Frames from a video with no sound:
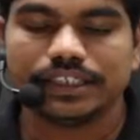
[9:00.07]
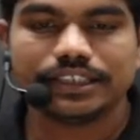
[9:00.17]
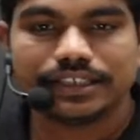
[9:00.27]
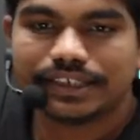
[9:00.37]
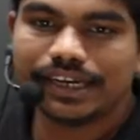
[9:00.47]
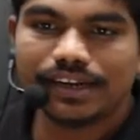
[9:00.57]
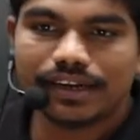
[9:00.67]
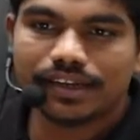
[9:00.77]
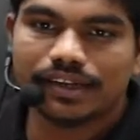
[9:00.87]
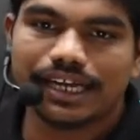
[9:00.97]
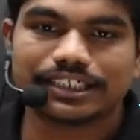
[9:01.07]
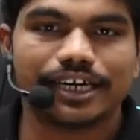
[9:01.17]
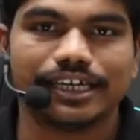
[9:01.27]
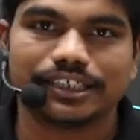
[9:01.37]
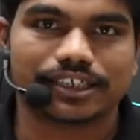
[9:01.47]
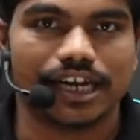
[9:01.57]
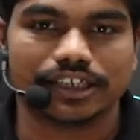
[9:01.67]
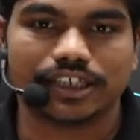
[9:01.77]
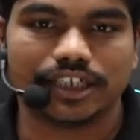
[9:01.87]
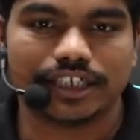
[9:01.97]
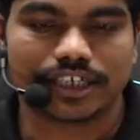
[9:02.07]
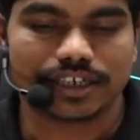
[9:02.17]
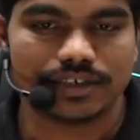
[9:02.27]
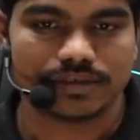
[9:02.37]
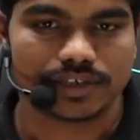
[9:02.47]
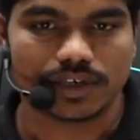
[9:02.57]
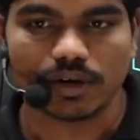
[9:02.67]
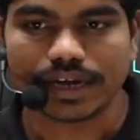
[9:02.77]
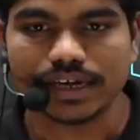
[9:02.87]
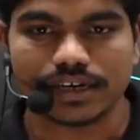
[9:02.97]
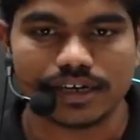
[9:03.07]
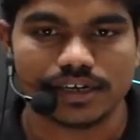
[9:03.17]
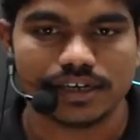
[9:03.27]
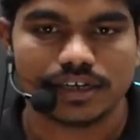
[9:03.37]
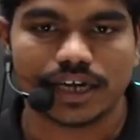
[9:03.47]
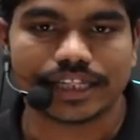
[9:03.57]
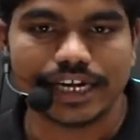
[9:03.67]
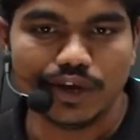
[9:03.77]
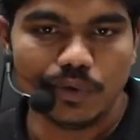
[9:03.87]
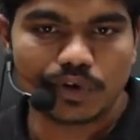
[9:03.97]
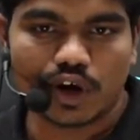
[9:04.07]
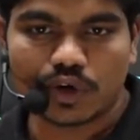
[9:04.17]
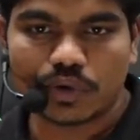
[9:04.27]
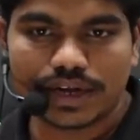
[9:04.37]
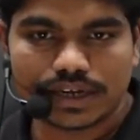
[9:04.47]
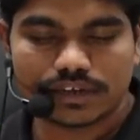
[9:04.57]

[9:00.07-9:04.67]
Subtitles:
is till yesterday's class, that's it. Okay, nothing new taught today.